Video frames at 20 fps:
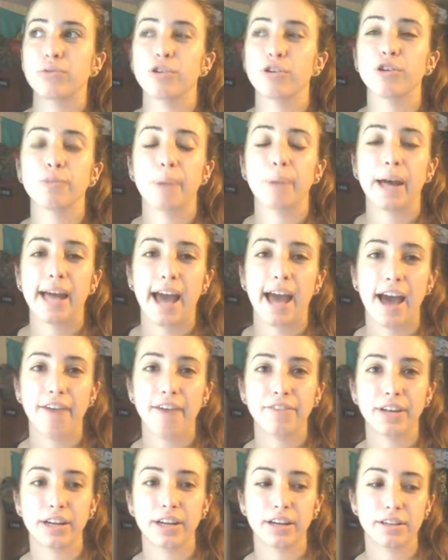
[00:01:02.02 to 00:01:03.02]
order by
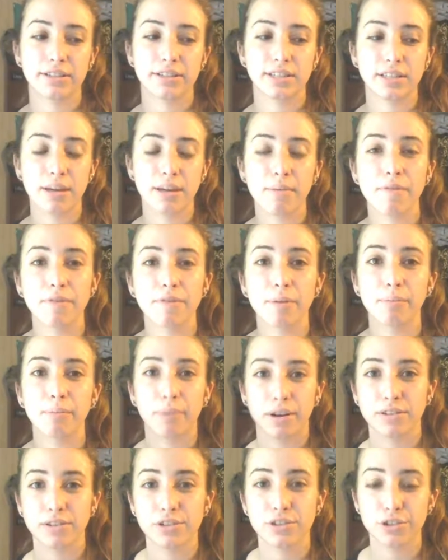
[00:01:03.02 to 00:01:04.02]
having some of the
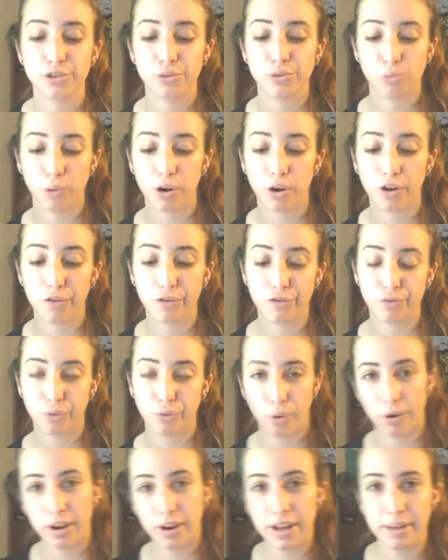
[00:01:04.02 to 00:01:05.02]
monsters work
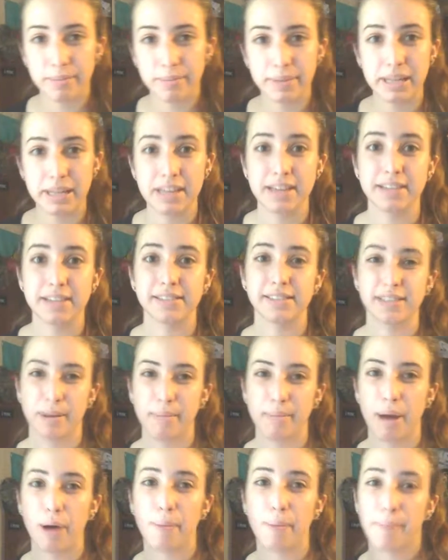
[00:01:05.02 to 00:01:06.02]
for him. He has
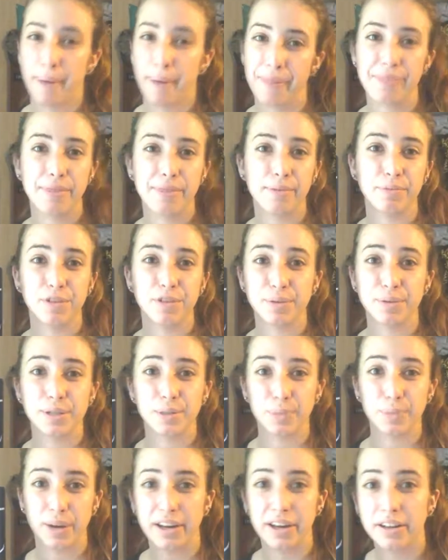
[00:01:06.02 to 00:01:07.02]
somehow bent them to his
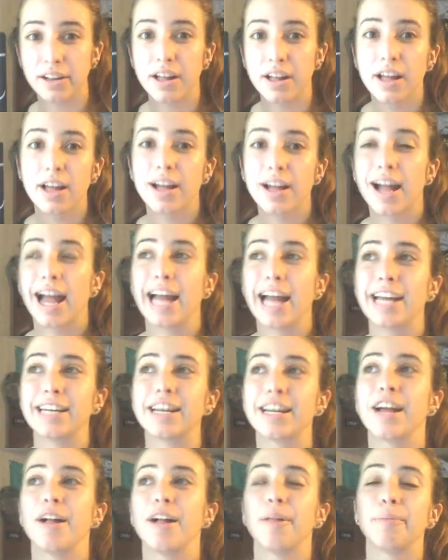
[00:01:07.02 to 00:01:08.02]
will, and
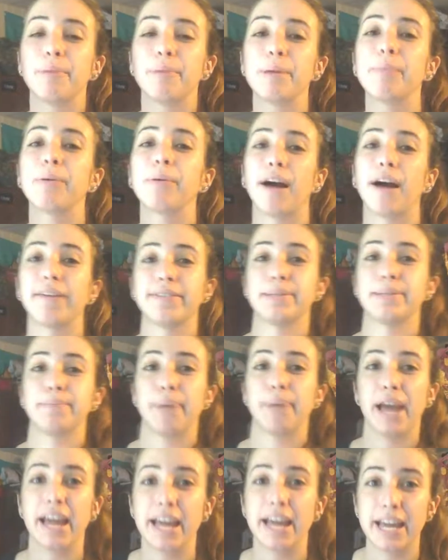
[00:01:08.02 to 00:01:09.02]
people have to
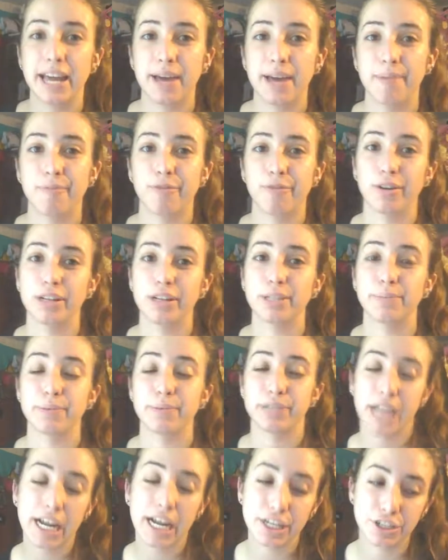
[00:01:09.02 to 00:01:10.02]
pay him for his
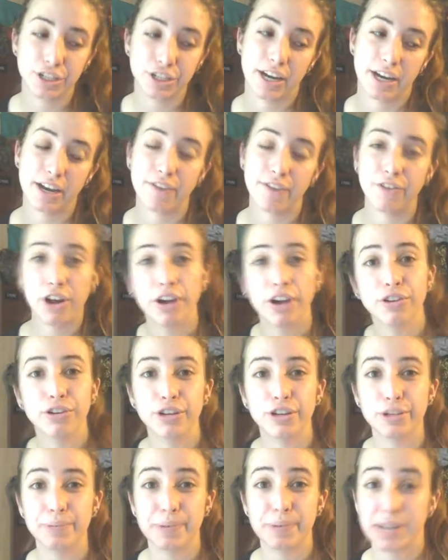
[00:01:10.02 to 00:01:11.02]
protection. And if you're under
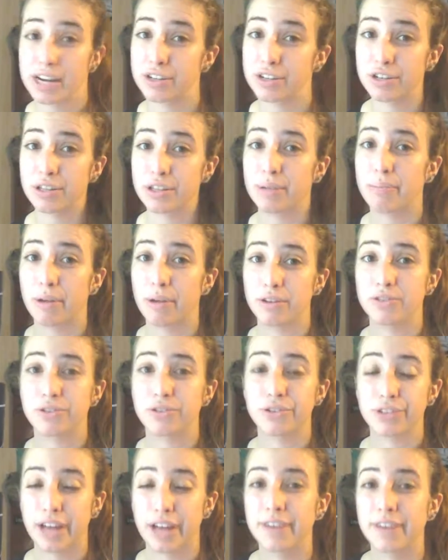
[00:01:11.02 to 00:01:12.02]
his protection, the
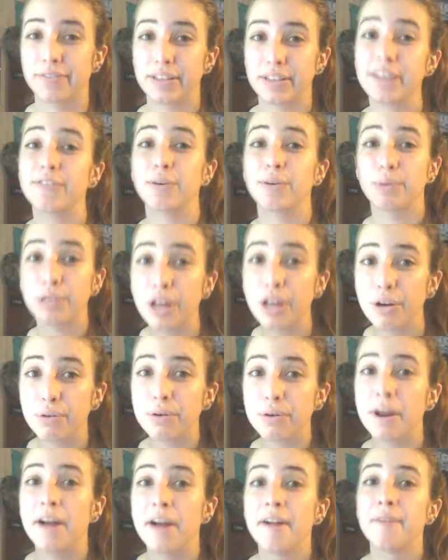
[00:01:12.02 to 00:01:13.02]
monsters kind of leave you
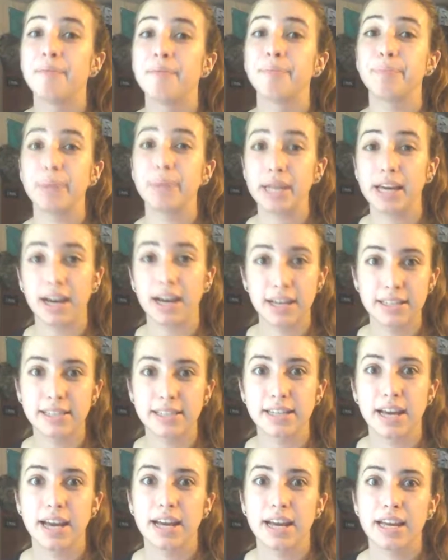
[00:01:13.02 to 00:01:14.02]
alone because
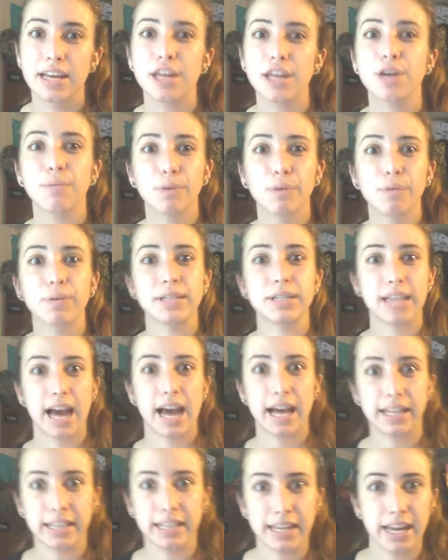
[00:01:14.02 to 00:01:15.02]
he will
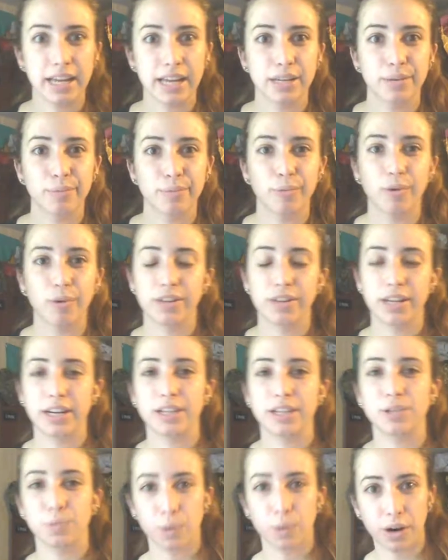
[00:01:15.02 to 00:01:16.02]
retaliate more than
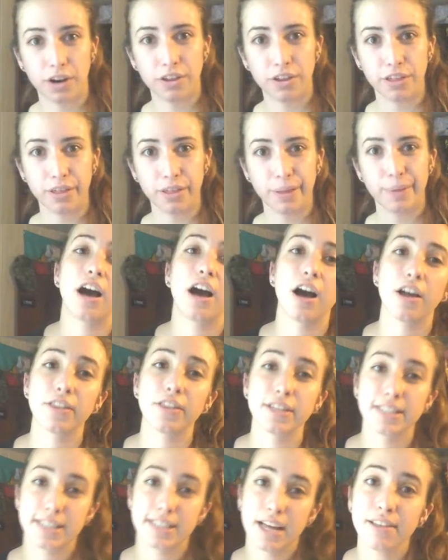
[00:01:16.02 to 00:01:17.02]
it's worth. On
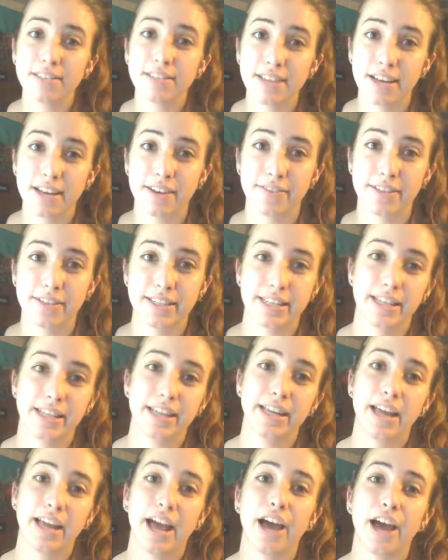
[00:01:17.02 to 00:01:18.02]
the south side of the
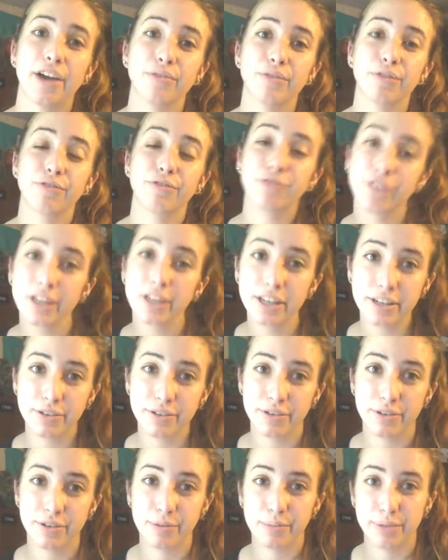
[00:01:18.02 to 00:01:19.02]
city, Henry
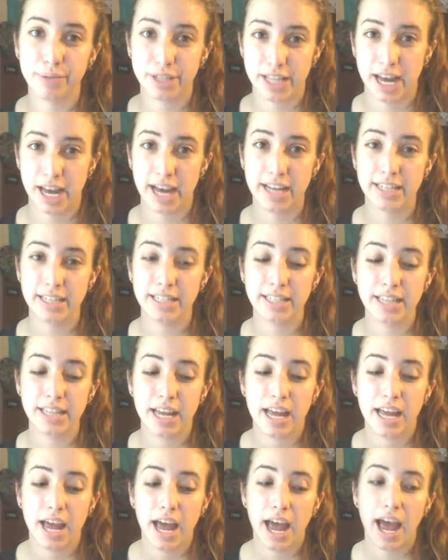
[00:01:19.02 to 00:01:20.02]
Flynn presides,
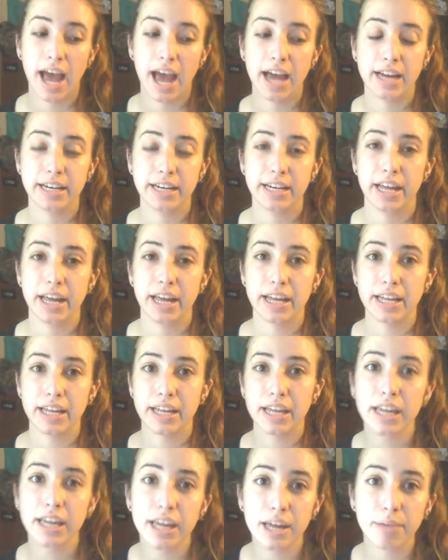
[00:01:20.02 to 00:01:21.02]
and
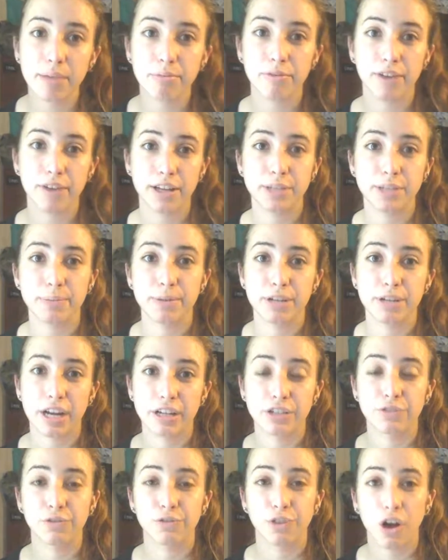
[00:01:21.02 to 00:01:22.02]
he provides
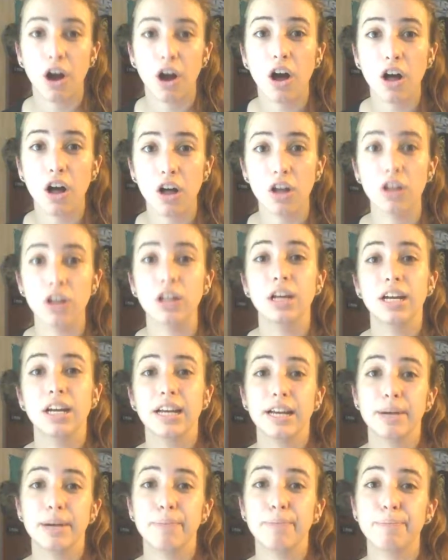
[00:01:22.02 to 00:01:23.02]
protection for all
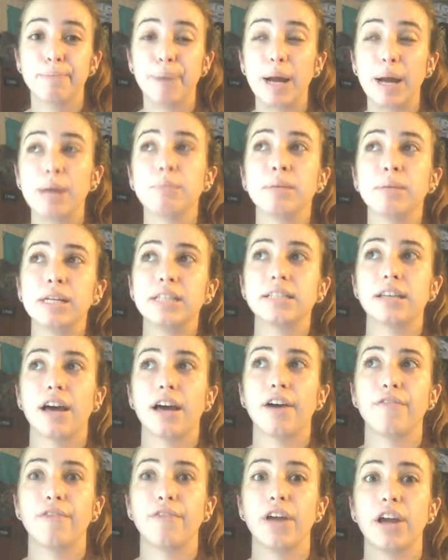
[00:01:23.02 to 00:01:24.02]
by means
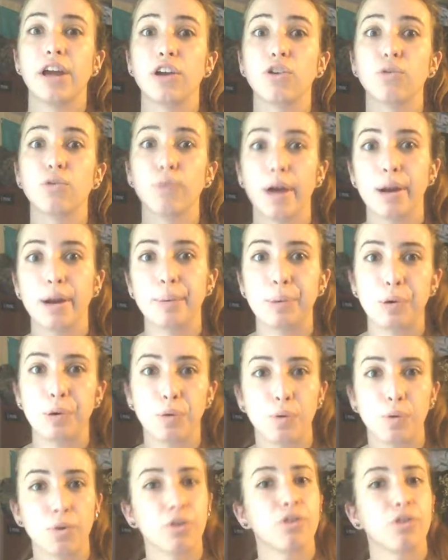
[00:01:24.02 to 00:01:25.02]
of incredible
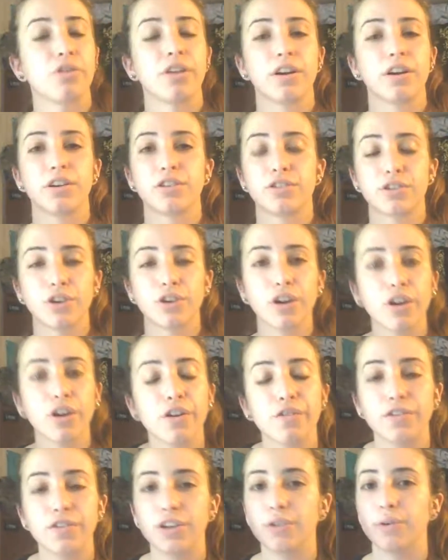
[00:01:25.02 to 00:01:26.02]
order. There's
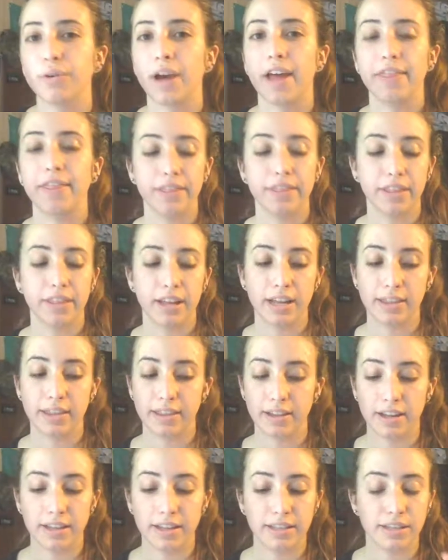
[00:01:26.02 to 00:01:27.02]
curfew, and
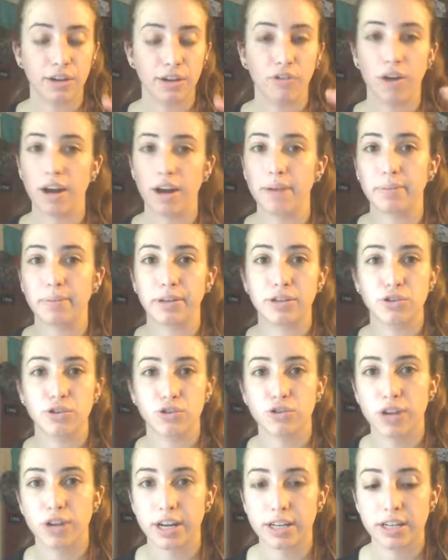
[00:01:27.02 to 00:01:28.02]
it's incredibly
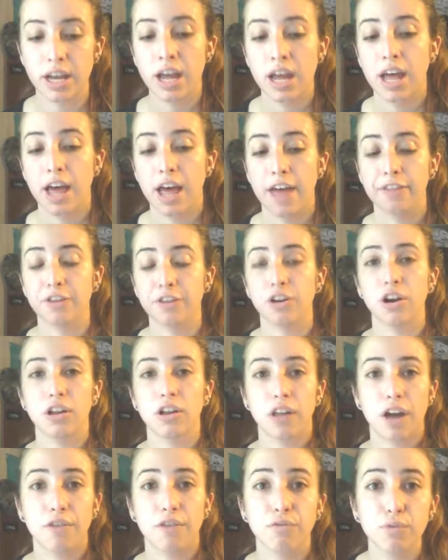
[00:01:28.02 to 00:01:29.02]
strict, and there are a
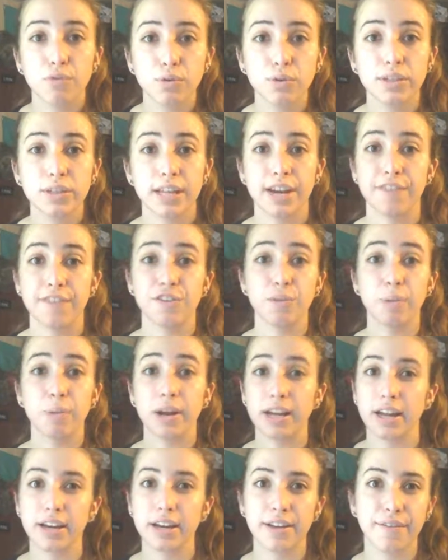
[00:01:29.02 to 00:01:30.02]
lot of rules, and if you
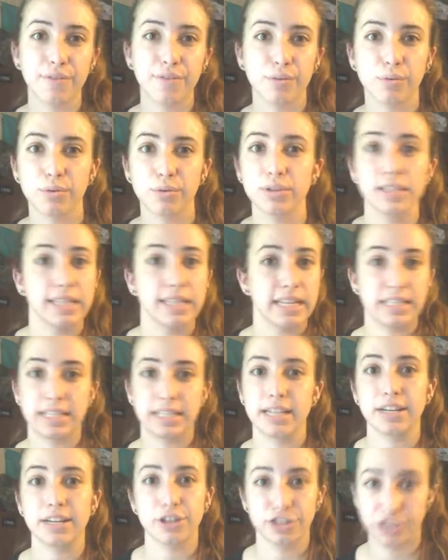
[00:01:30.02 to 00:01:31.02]
break any of the rules, that's
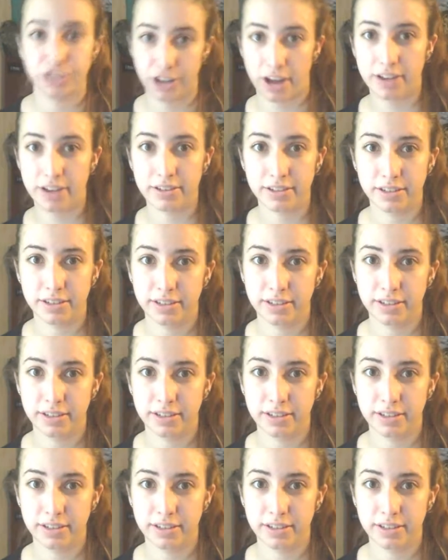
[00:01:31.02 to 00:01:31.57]
it, you're done.